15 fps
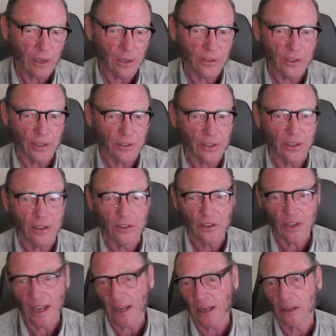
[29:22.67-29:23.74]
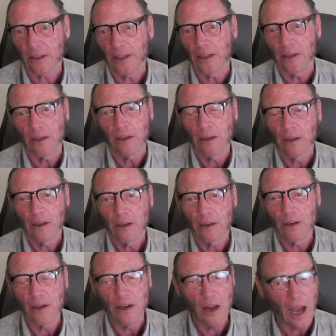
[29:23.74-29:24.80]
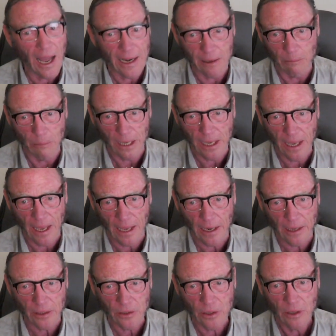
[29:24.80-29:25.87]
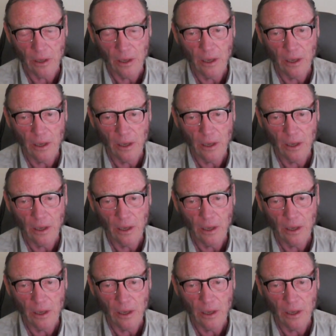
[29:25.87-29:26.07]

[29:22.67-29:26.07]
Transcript: because it's exactly not mechanics.